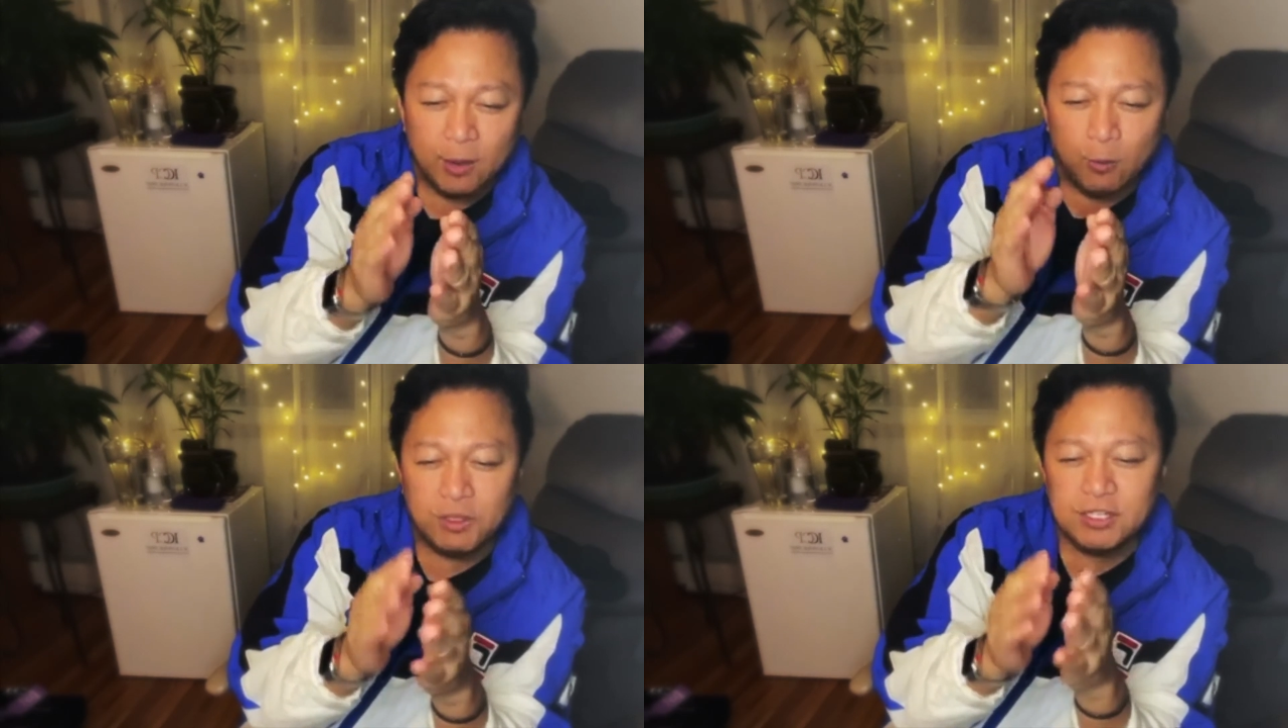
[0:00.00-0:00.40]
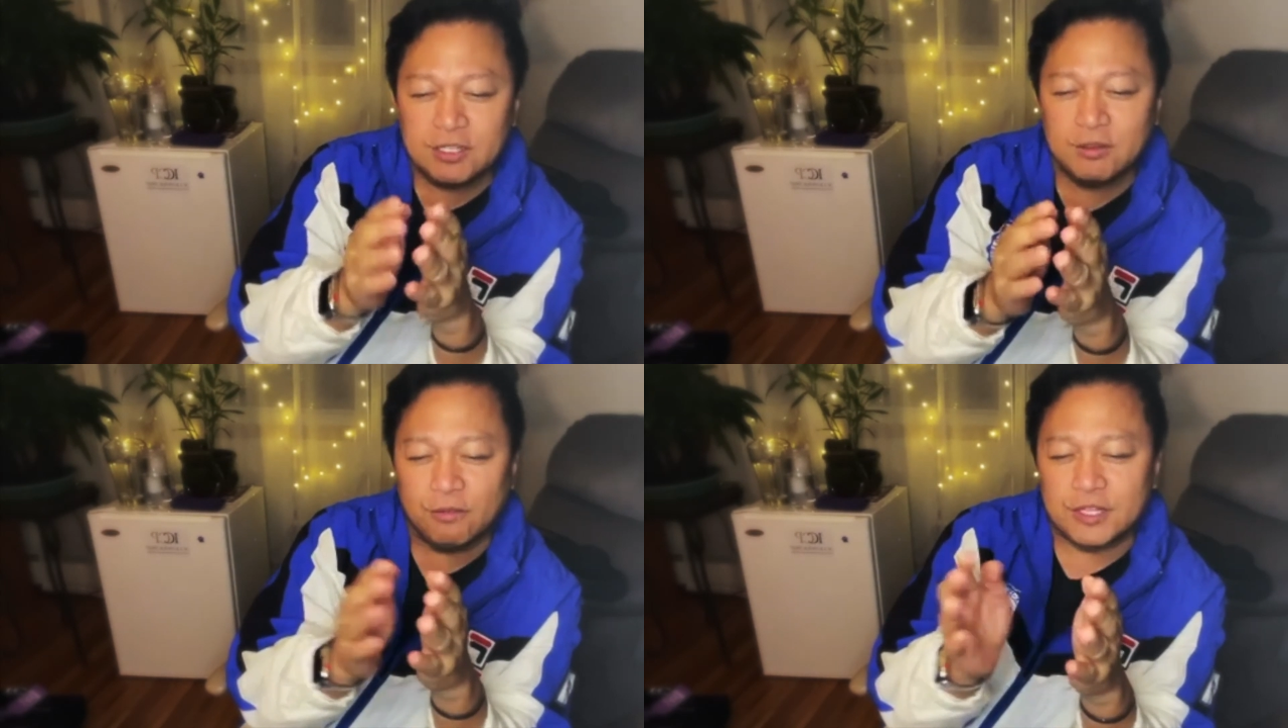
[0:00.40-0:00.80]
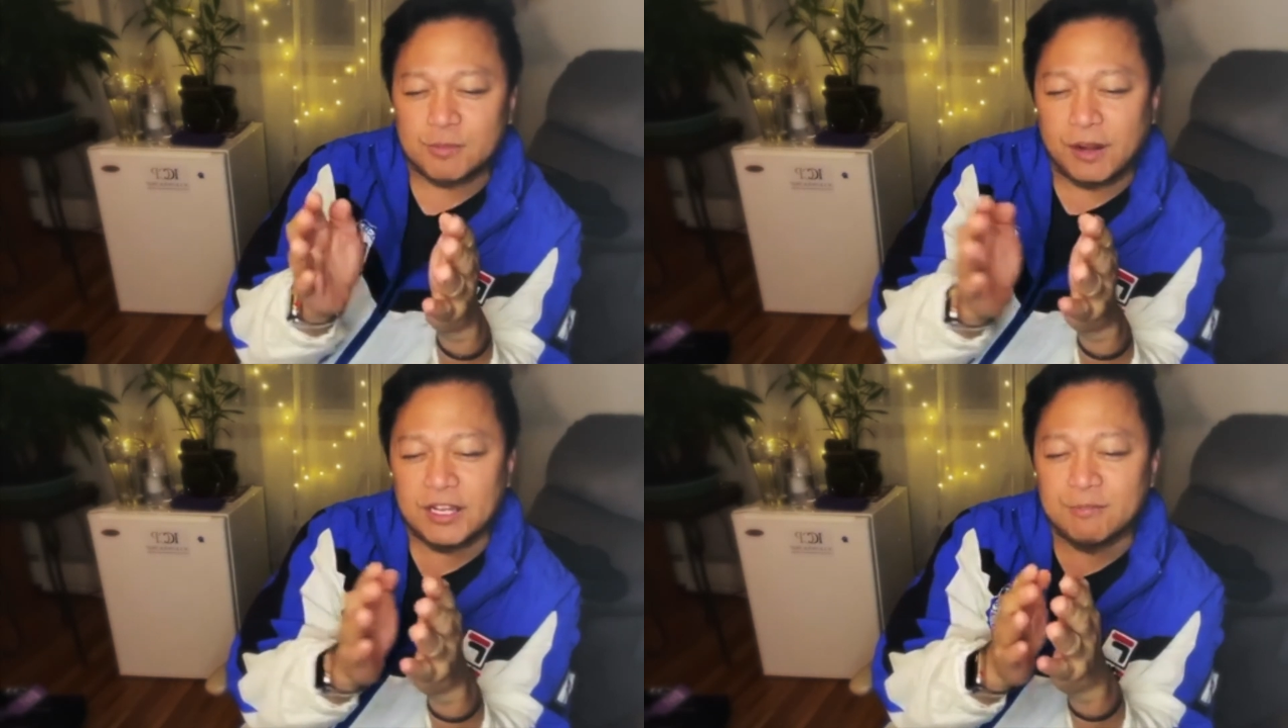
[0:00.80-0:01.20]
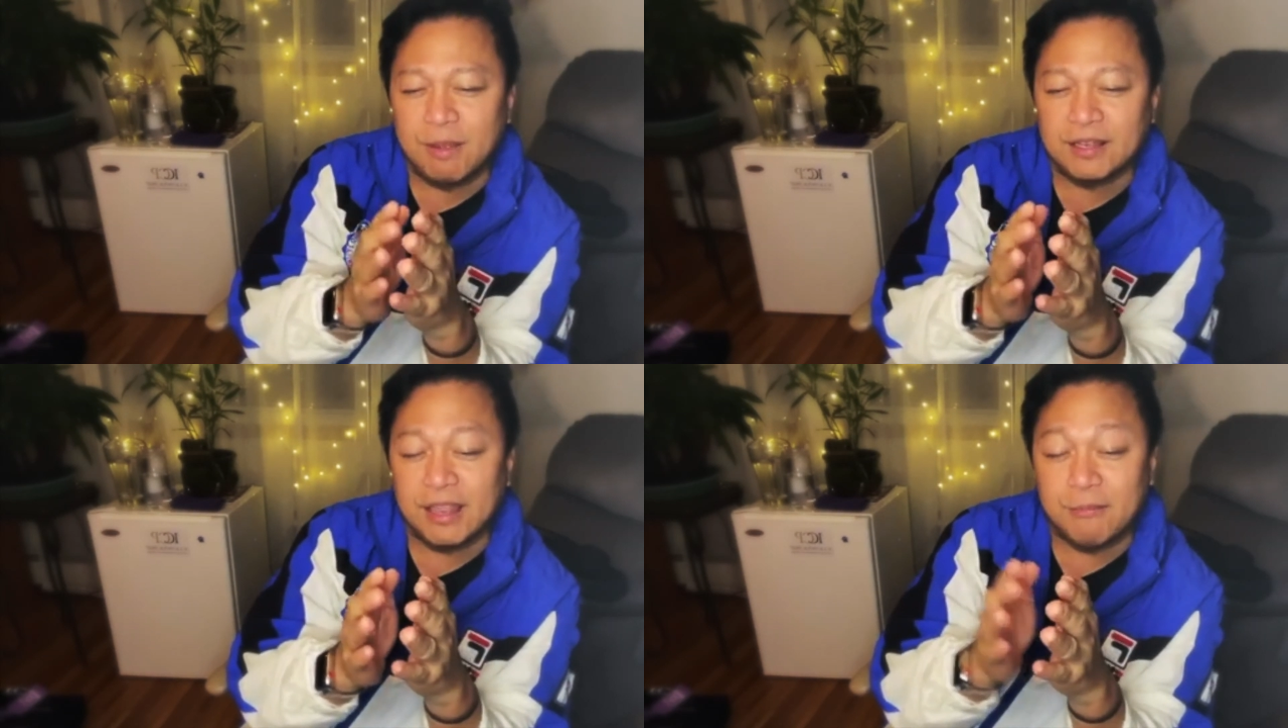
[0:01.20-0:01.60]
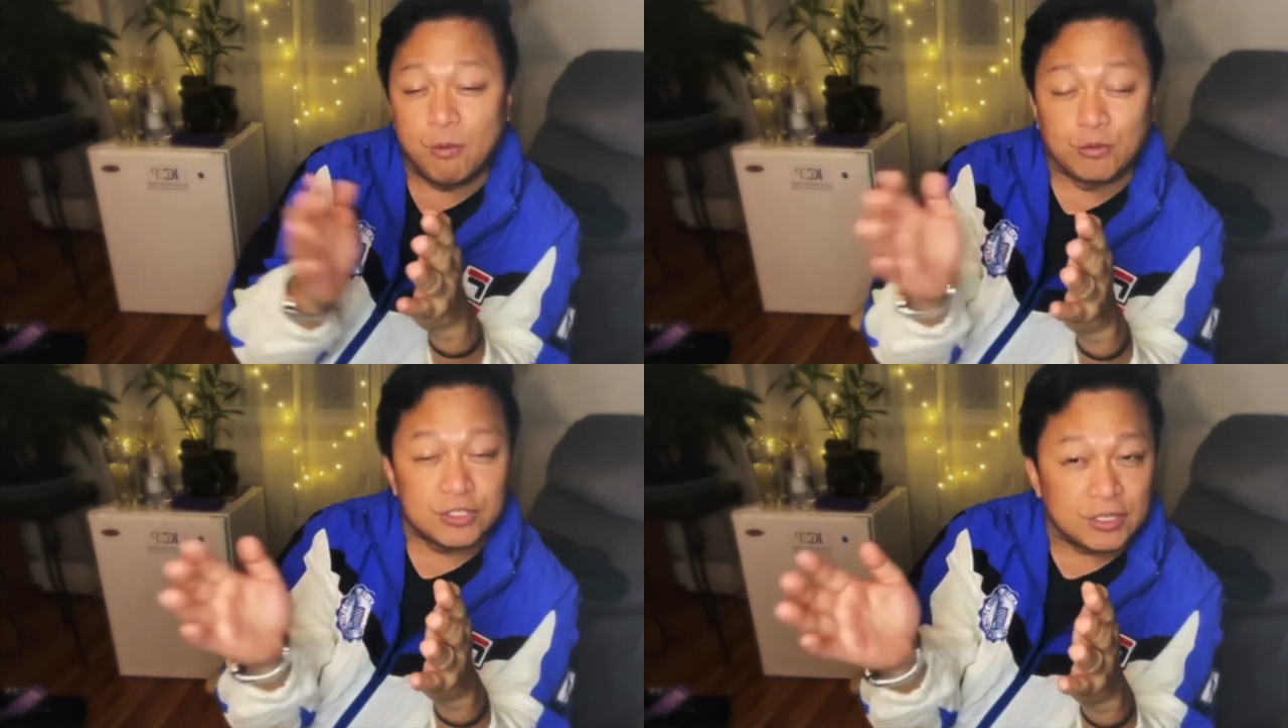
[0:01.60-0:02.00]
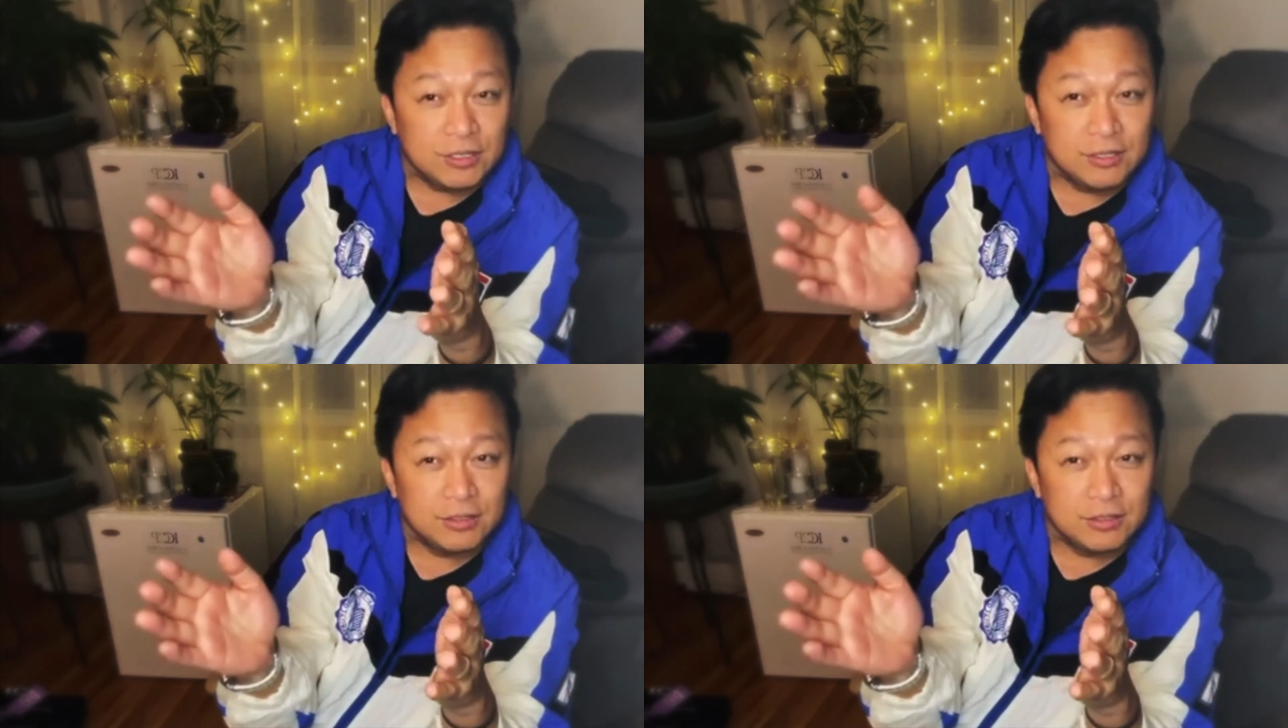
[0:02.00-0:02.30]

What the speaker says: which is of this part is the emotion